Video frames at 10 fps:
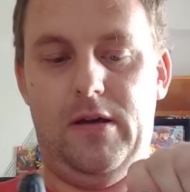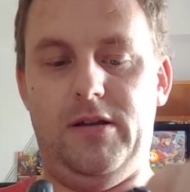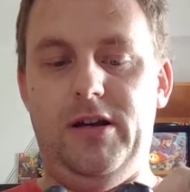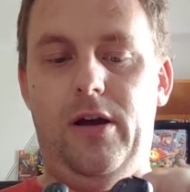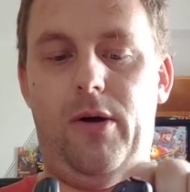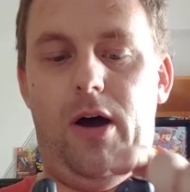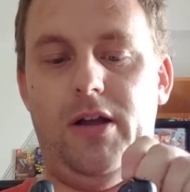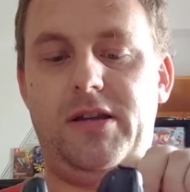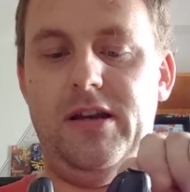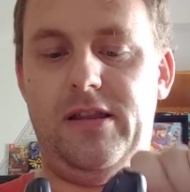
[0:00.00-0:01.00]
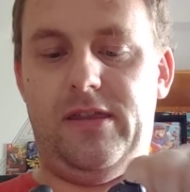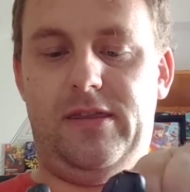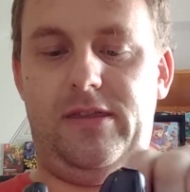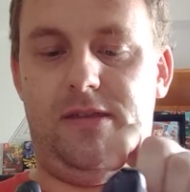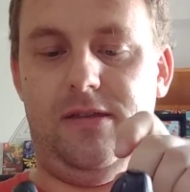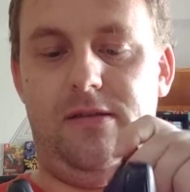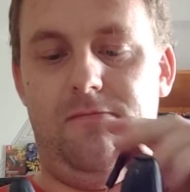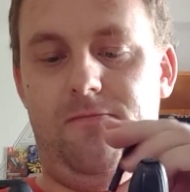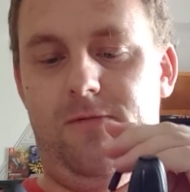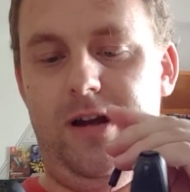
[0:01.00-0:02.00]
Do you know what? I didn't
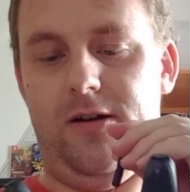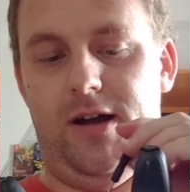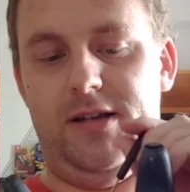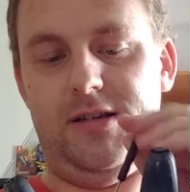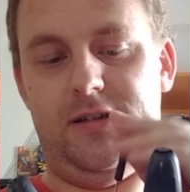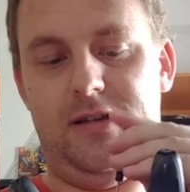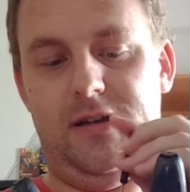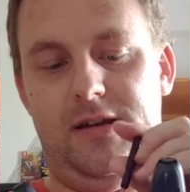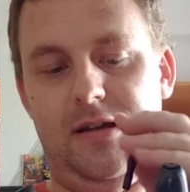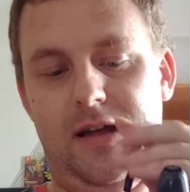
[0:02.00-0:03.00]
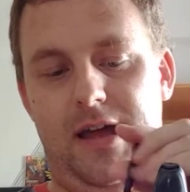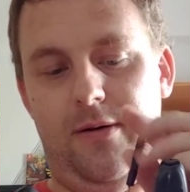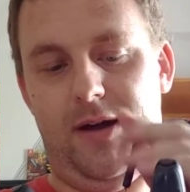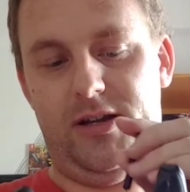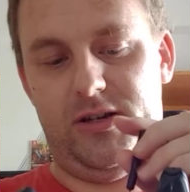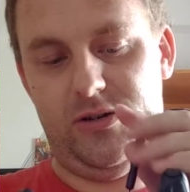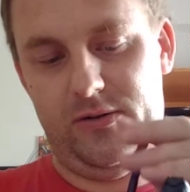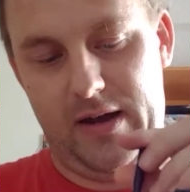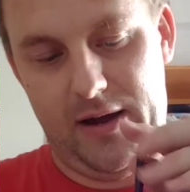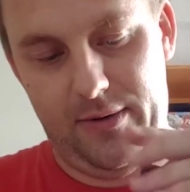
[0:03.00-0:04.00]
realise
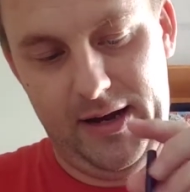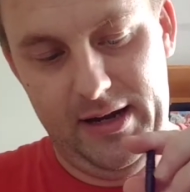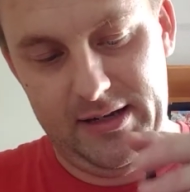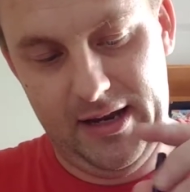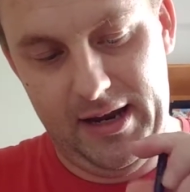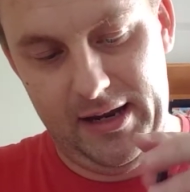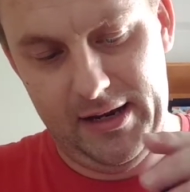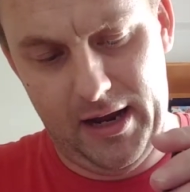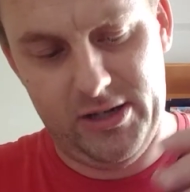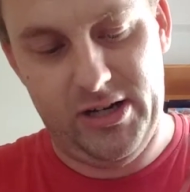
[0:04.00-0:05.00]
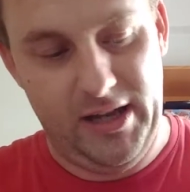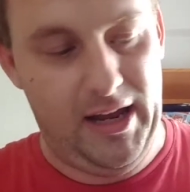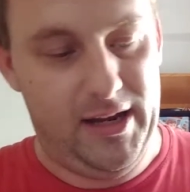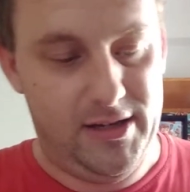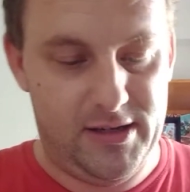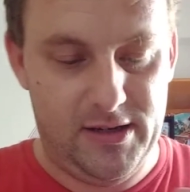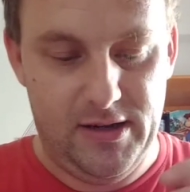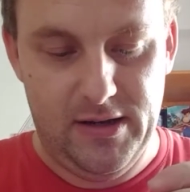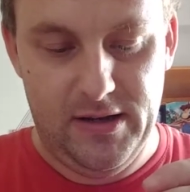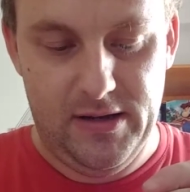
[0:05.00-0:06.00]
how easy it actually is
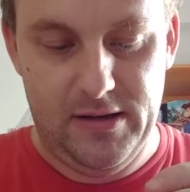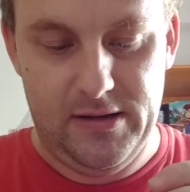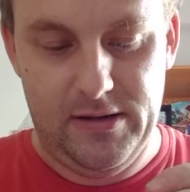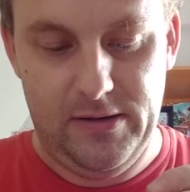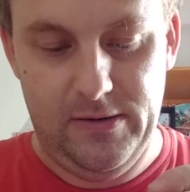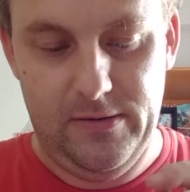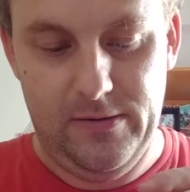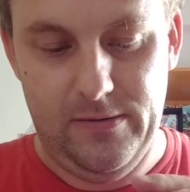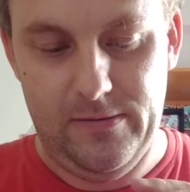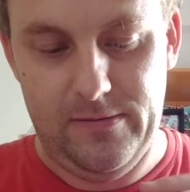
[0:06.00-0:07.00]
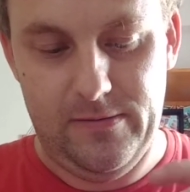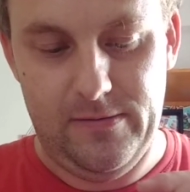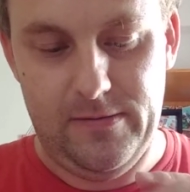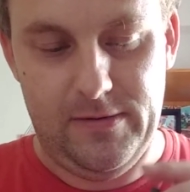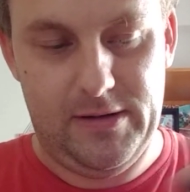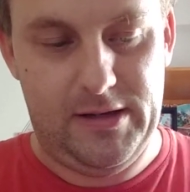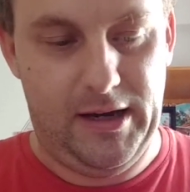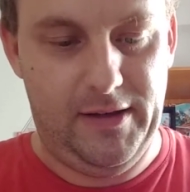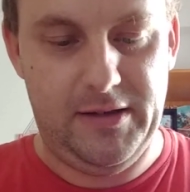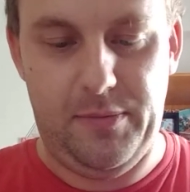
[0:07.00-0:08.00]
to
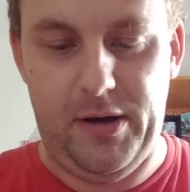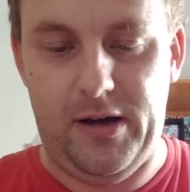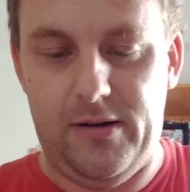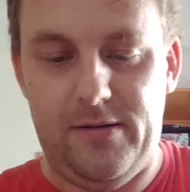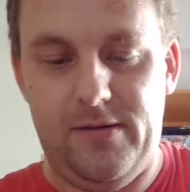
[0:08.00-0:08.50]
take these apart.